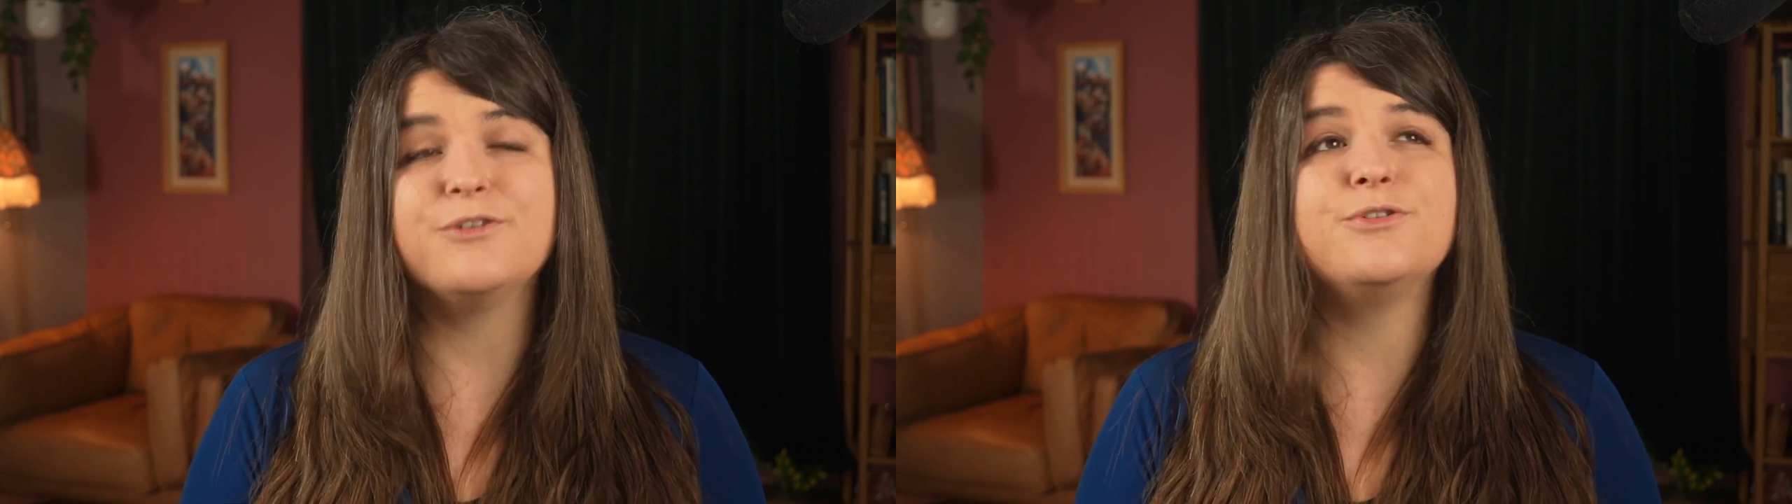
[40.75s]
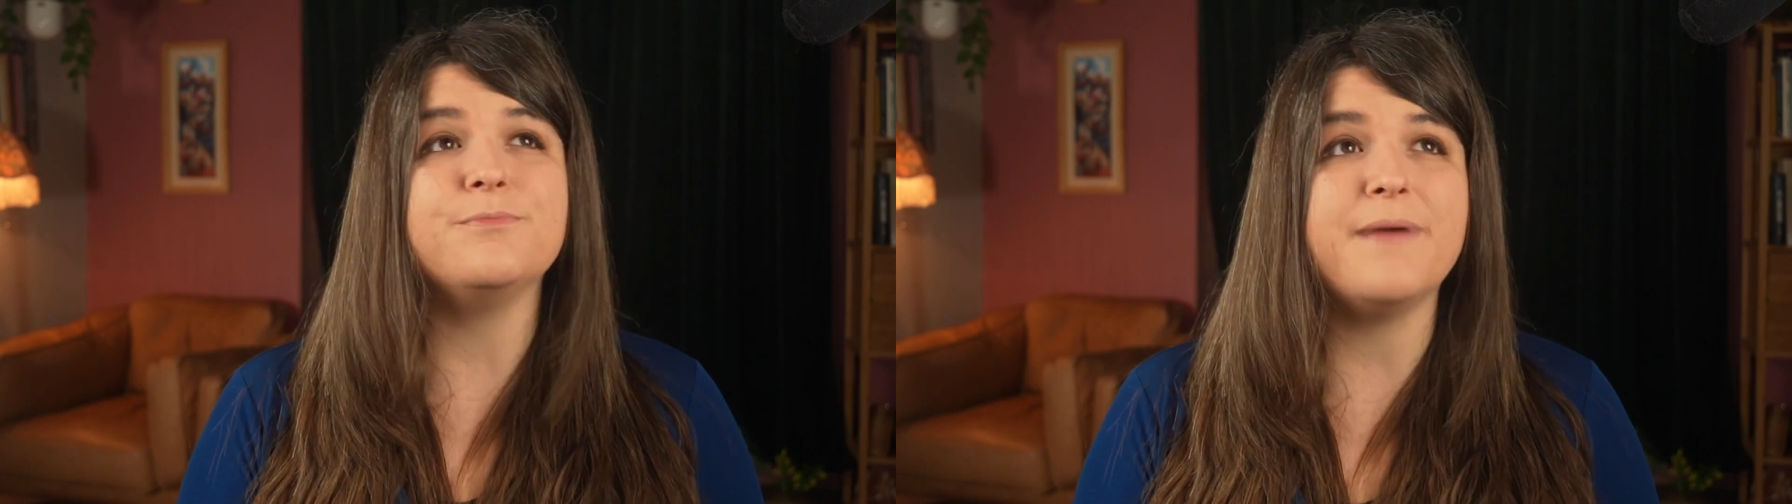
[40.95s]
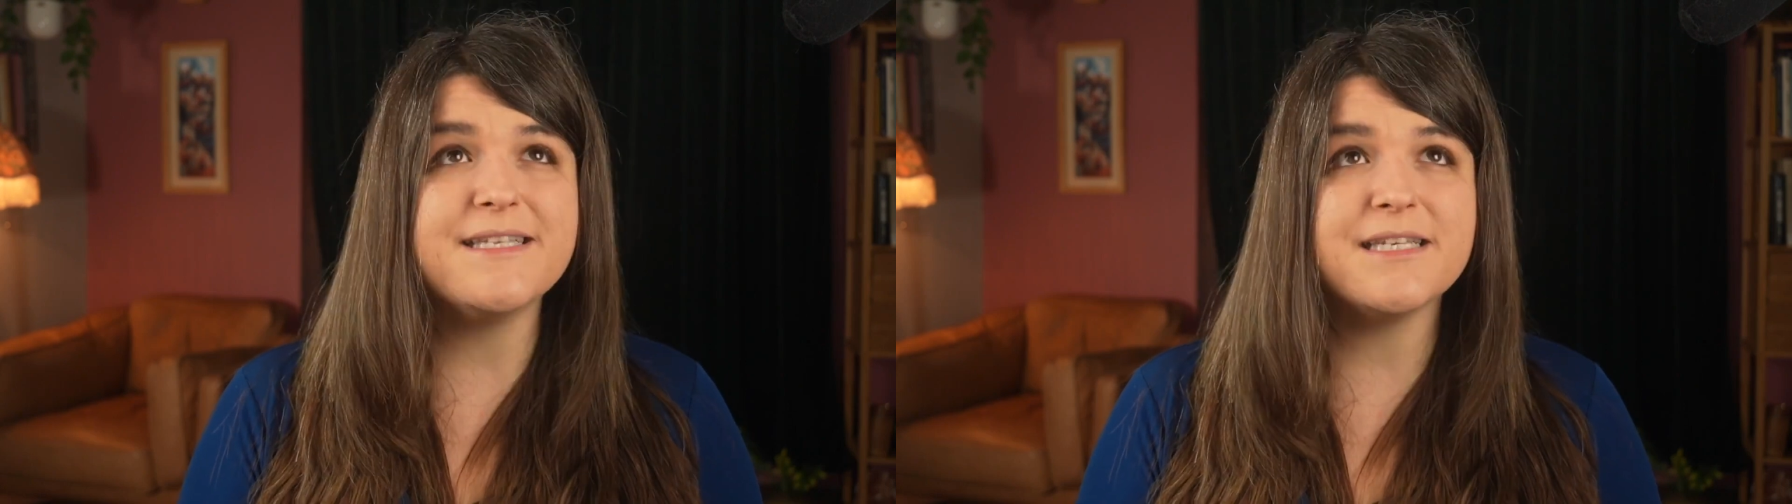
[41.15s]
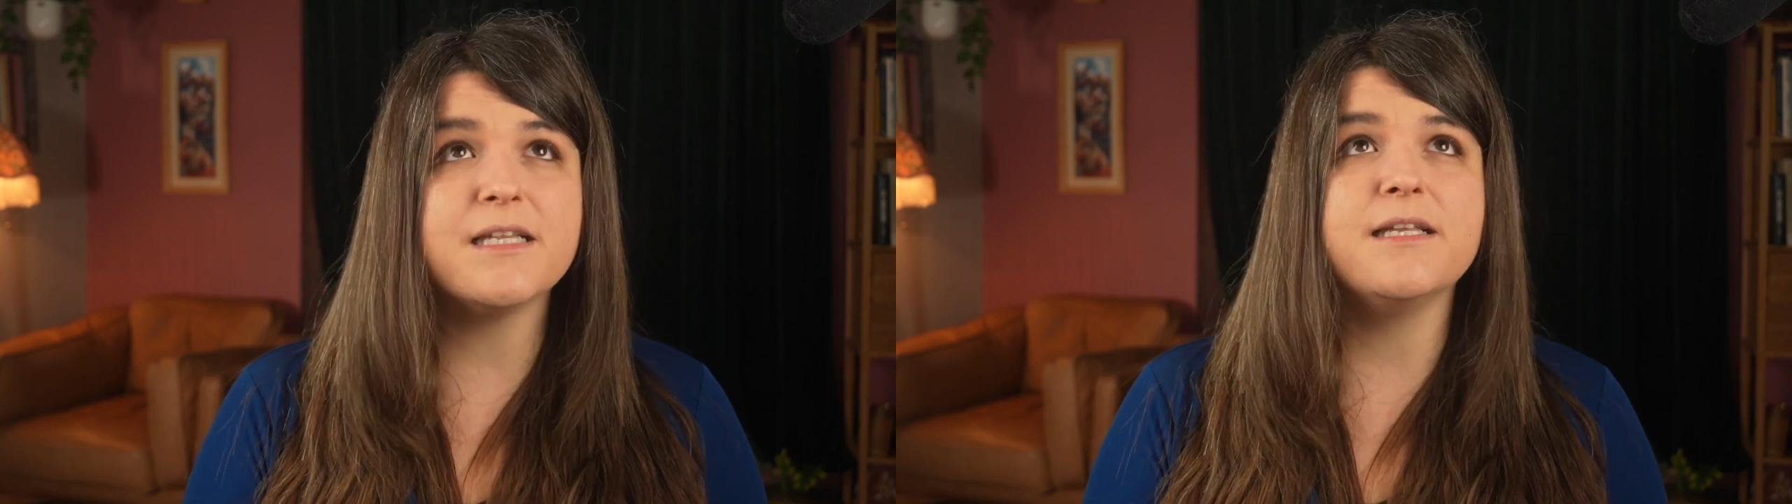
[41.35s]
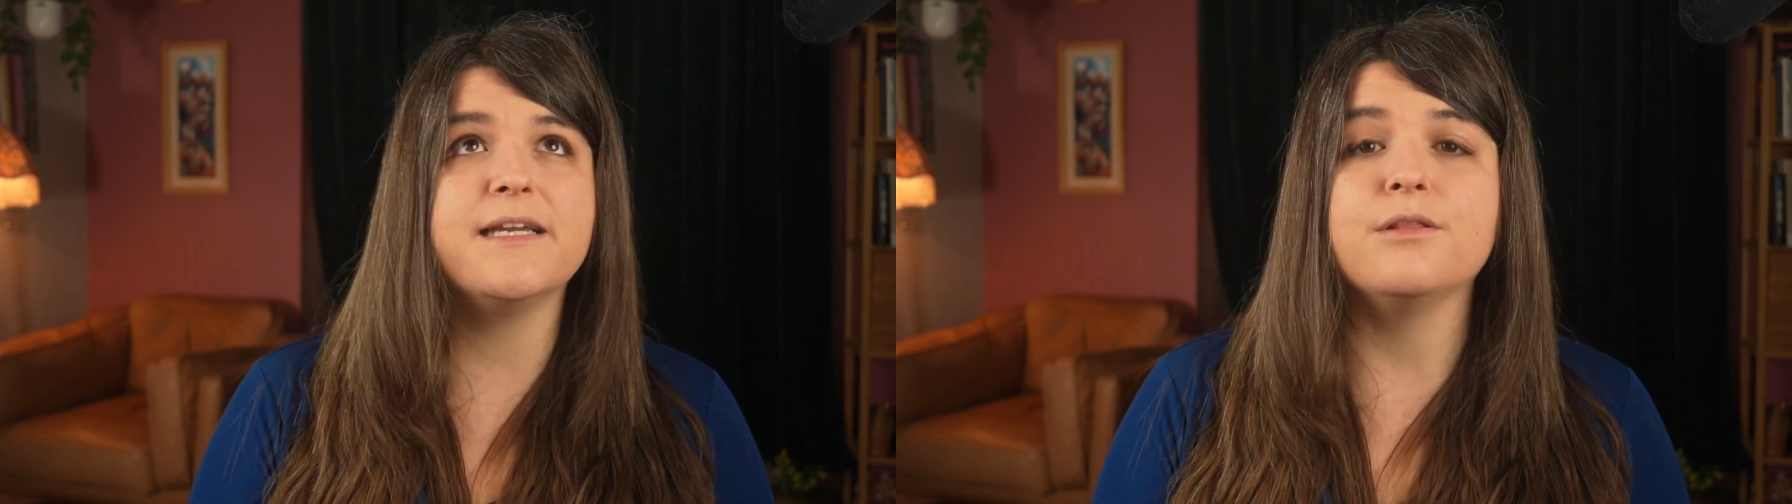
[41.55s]
to
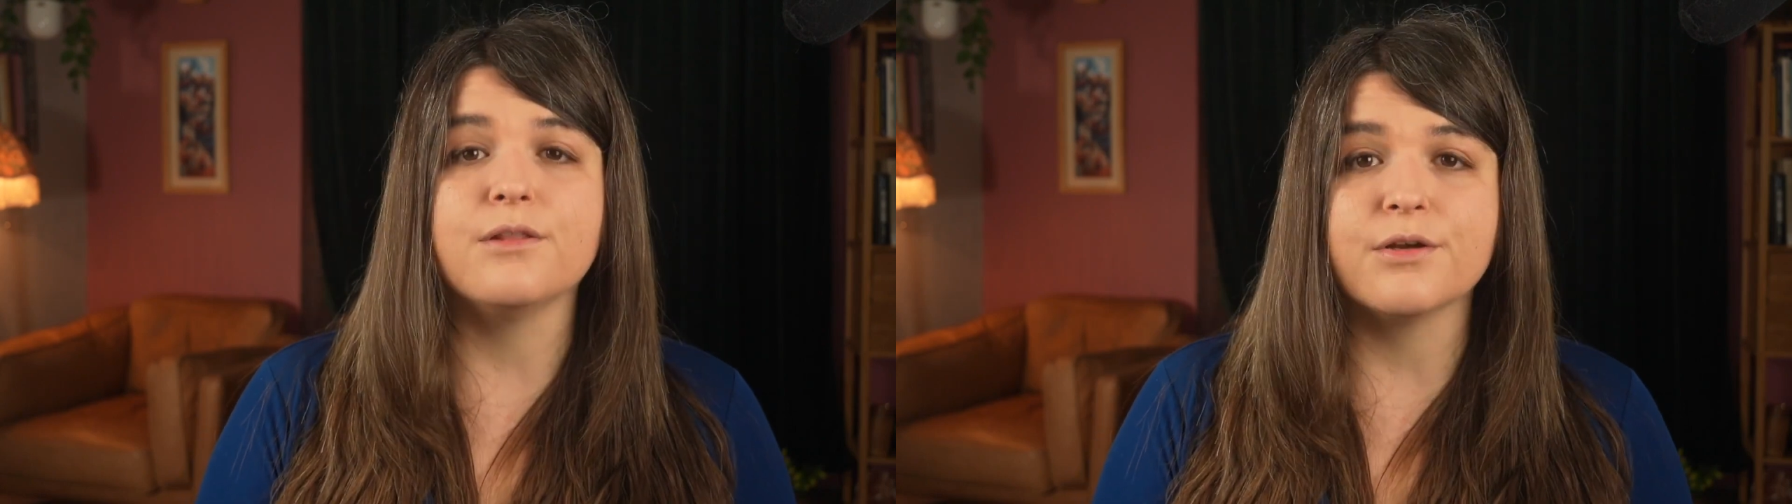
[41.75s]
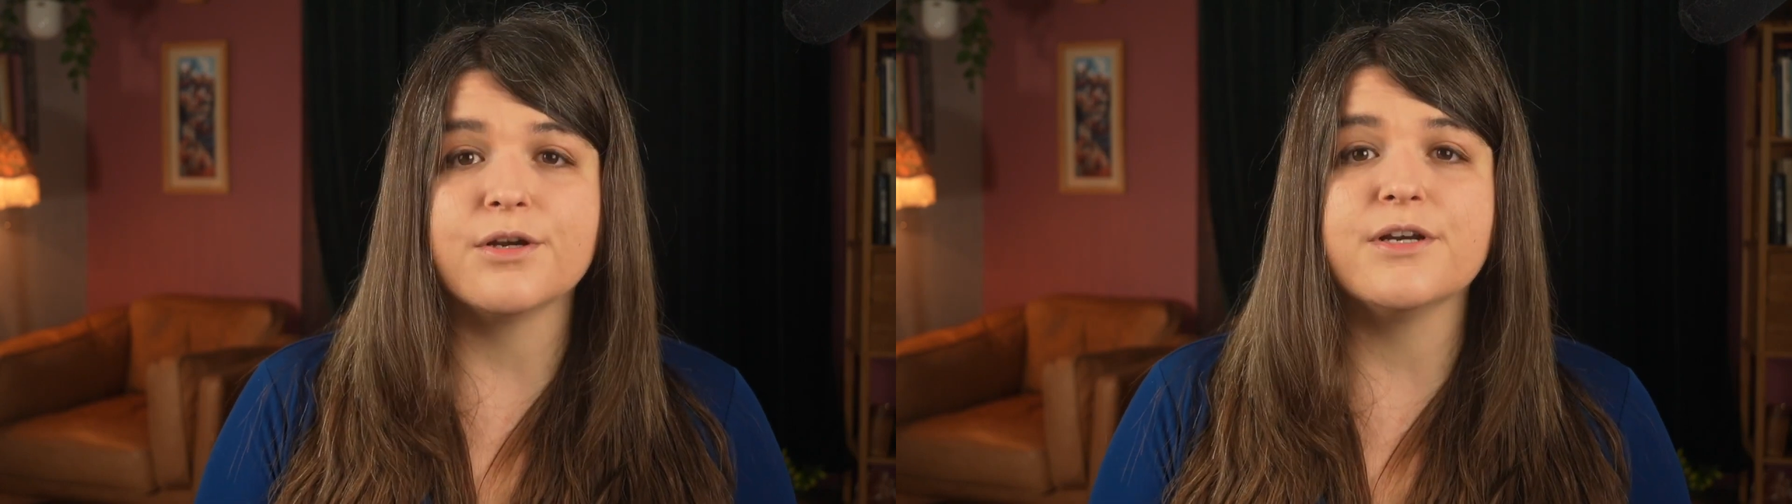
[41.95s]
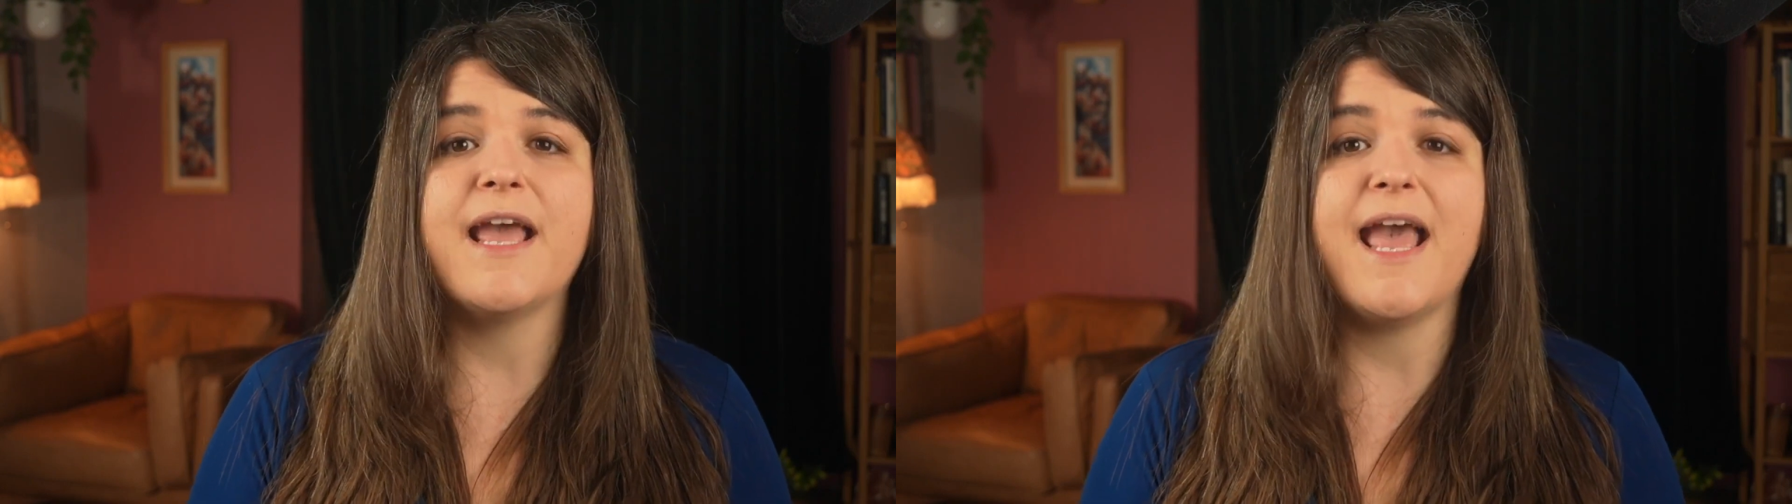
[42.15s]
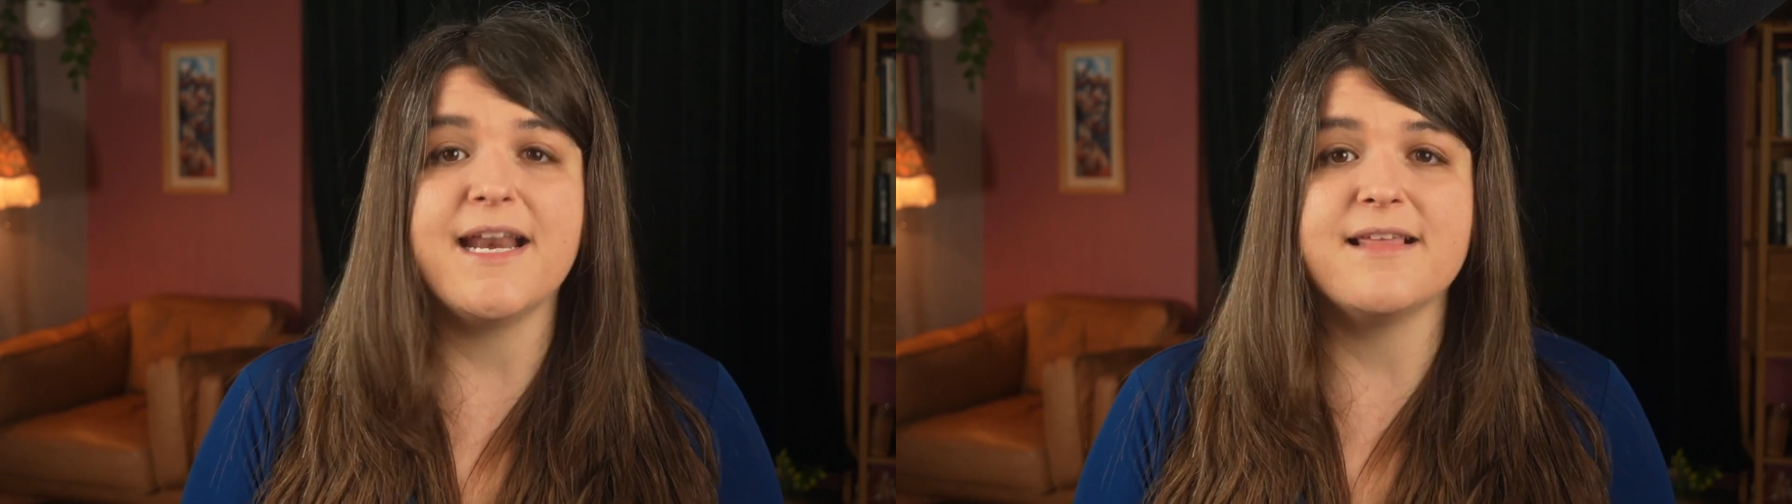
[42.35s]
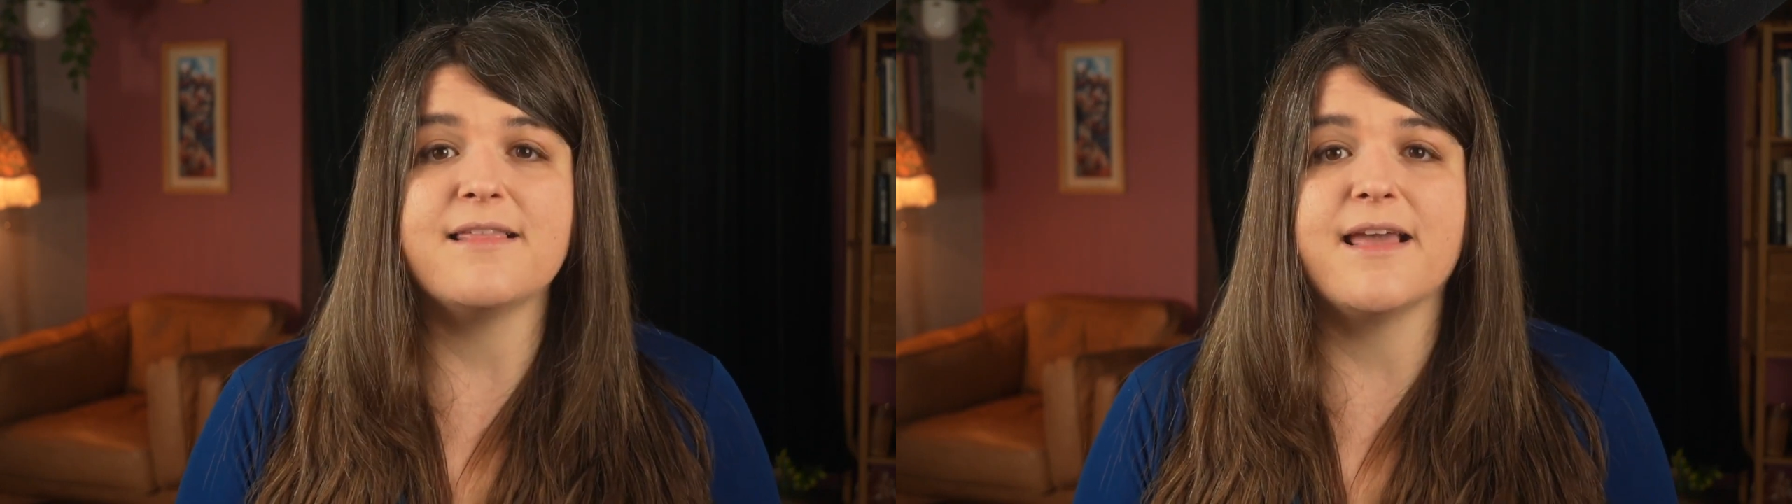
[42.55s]
basically learn
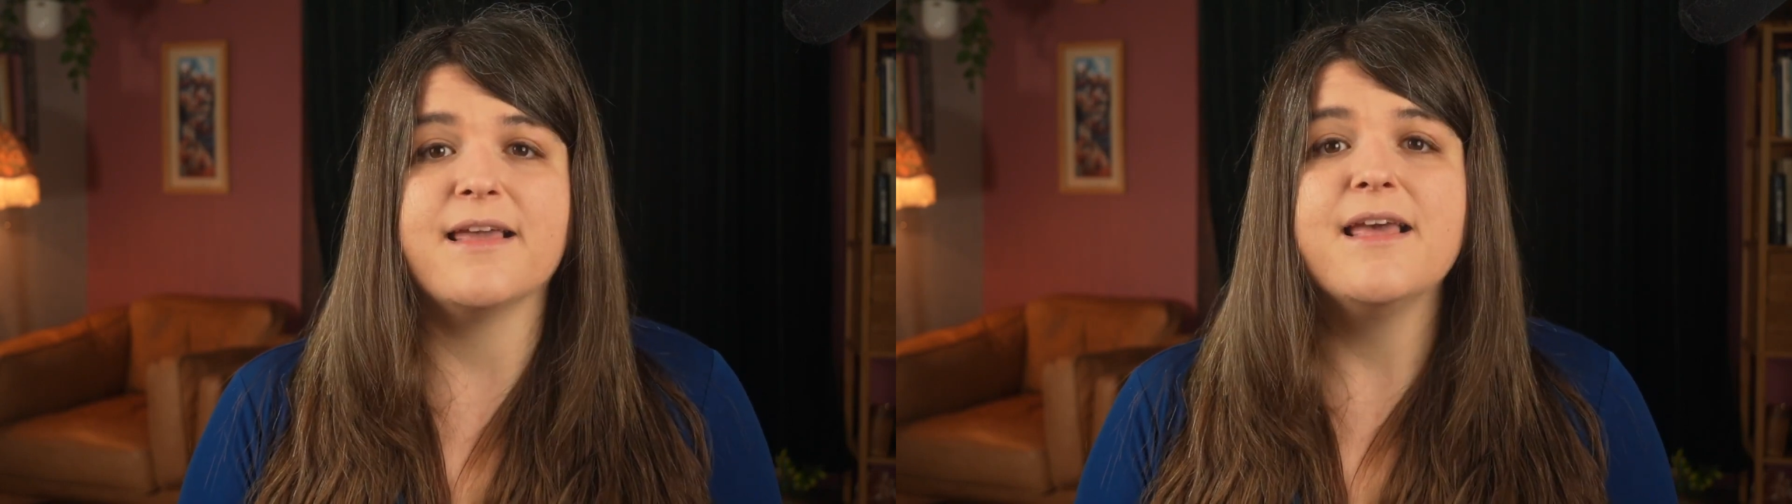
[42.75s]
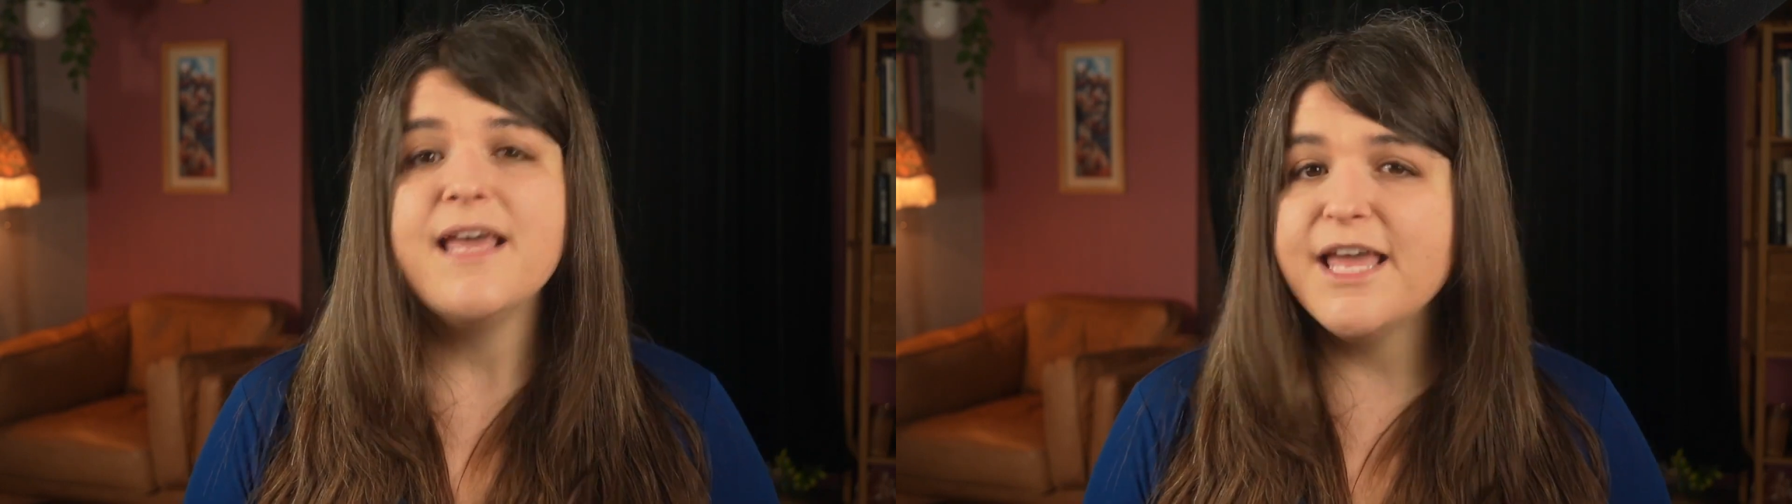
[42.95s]
anything.